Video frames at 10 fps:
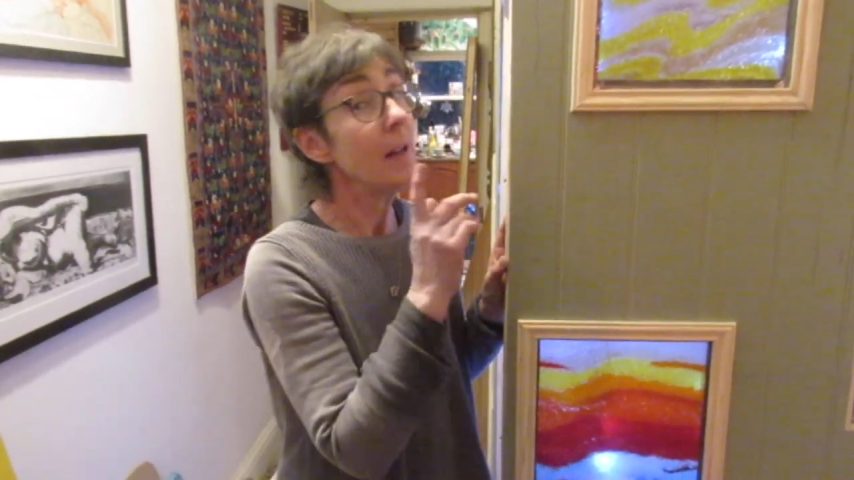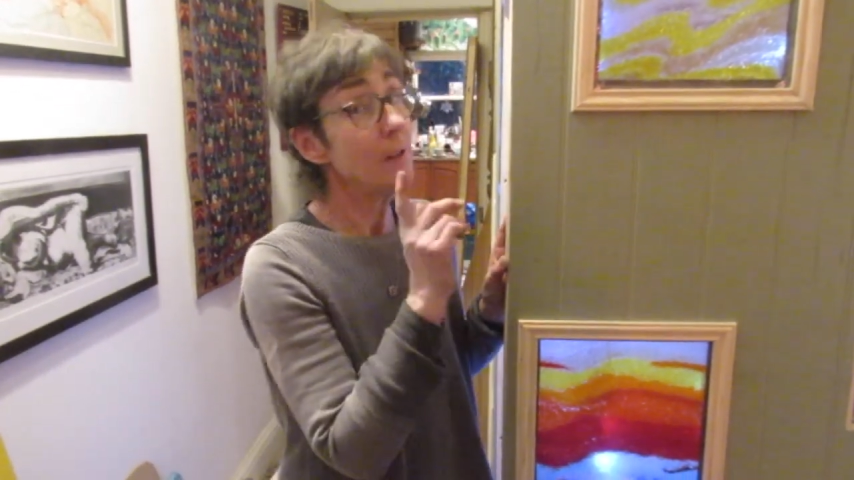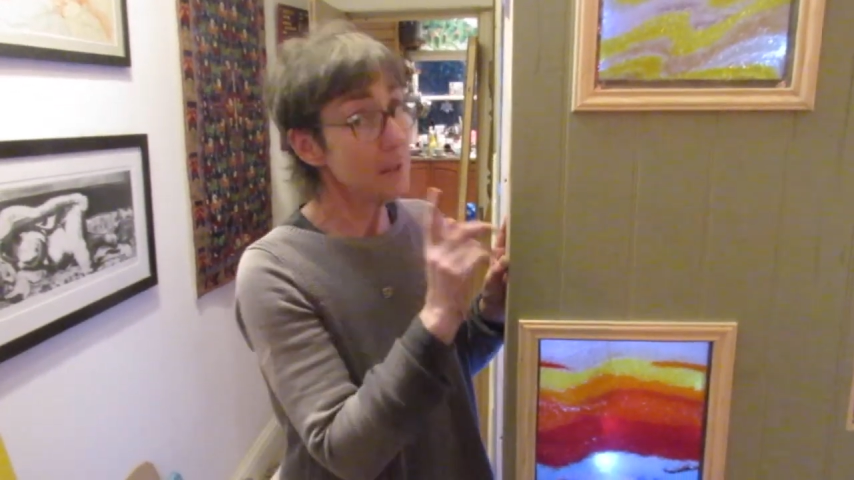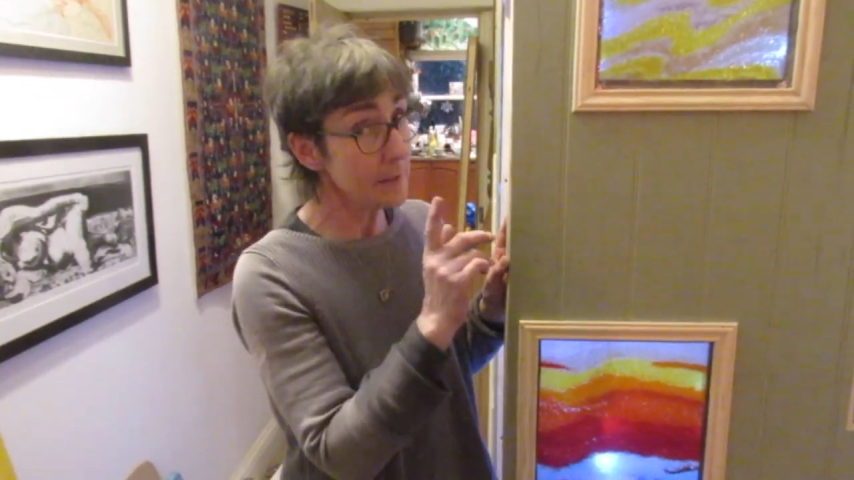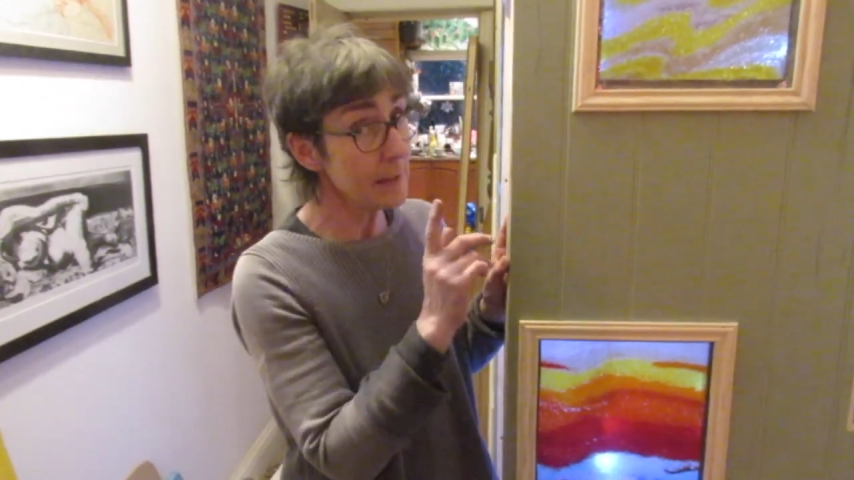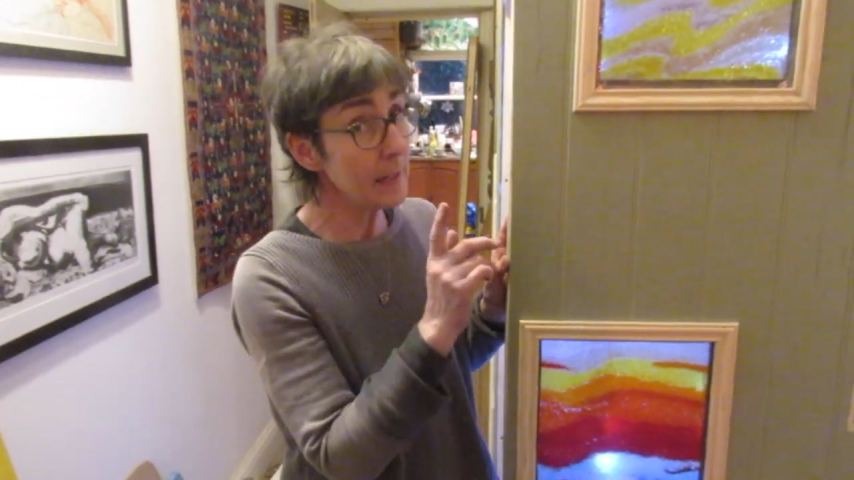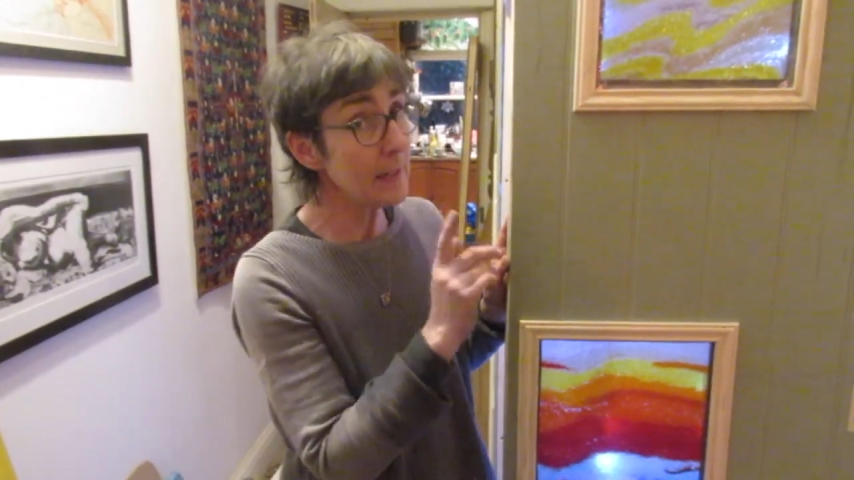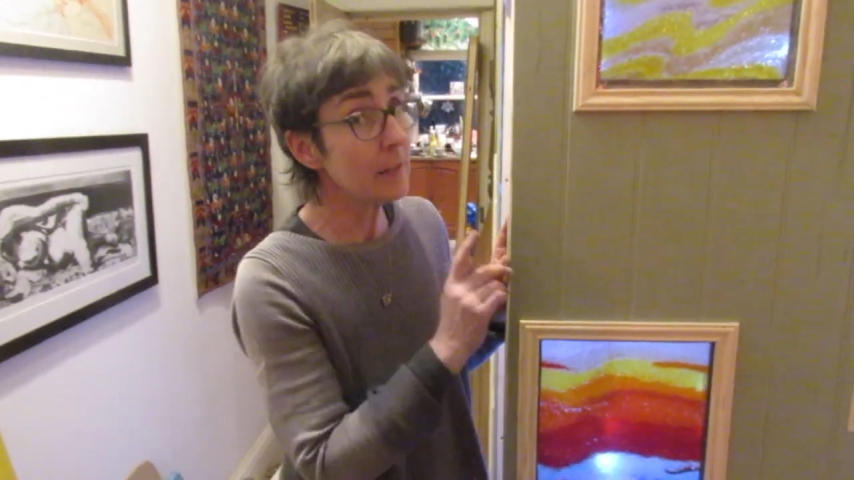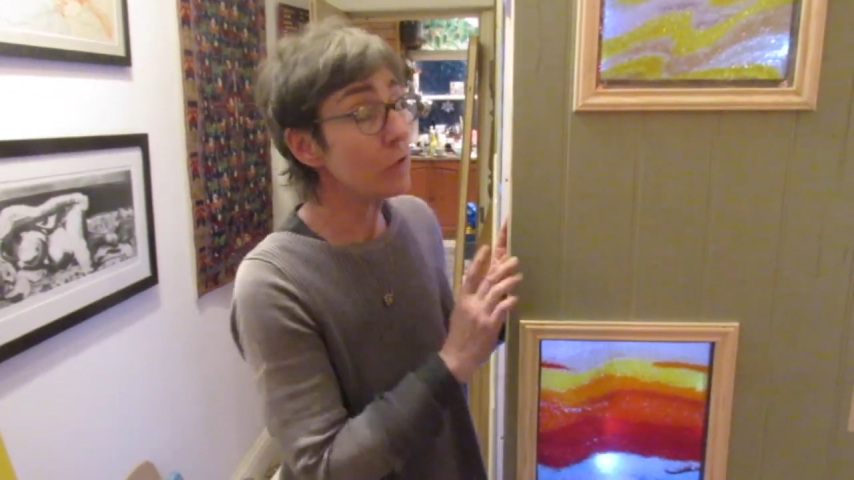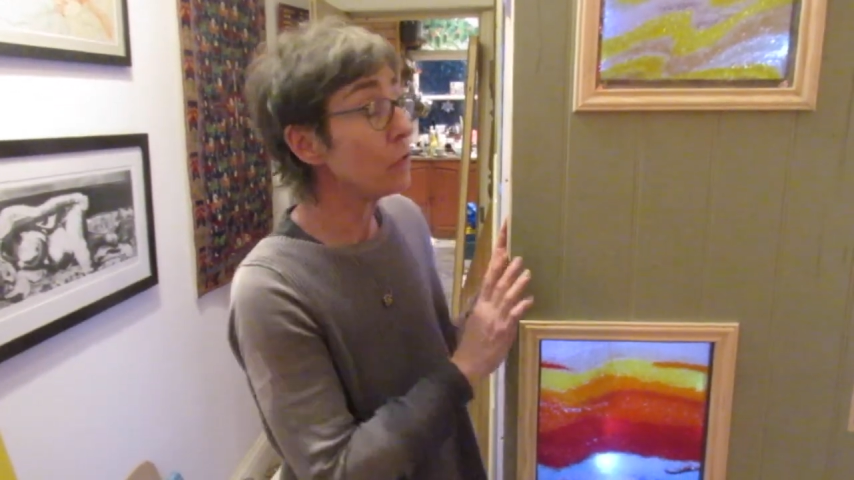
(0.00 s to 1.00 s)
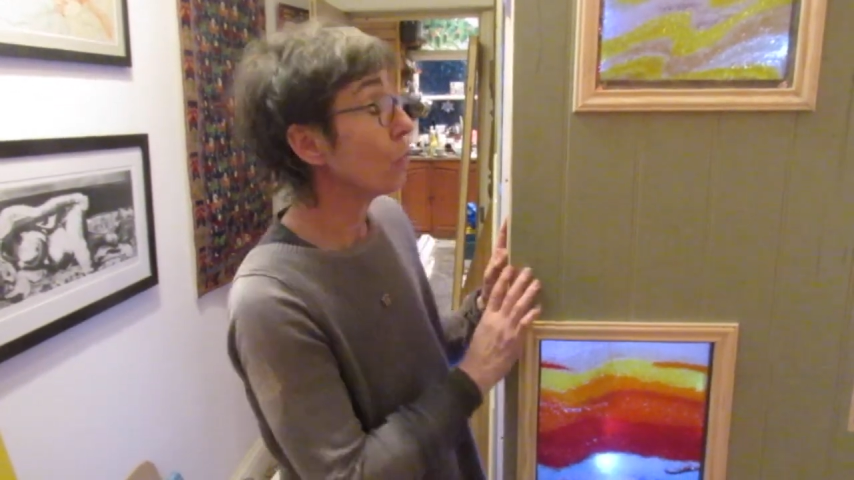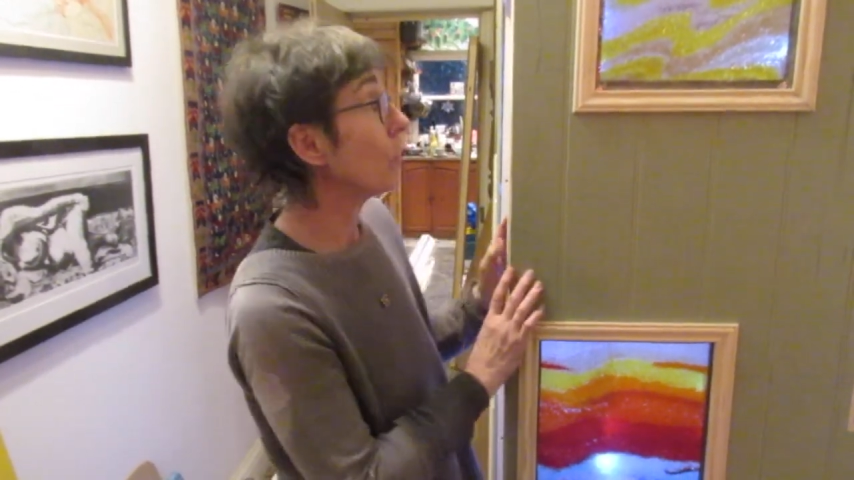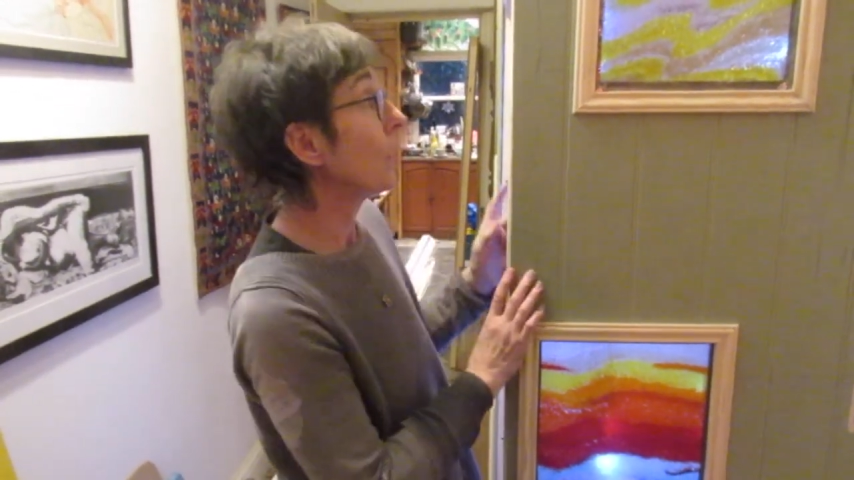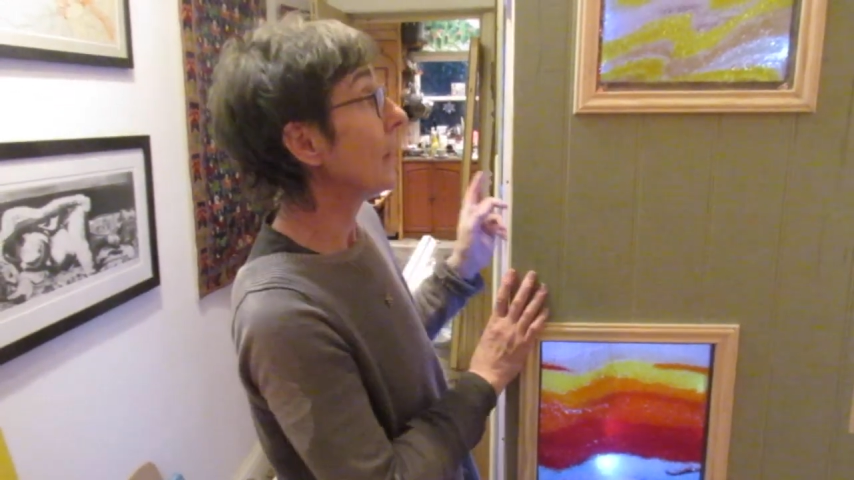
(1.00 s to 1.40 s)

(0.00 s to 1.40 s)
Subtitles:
the ceiling isn't true,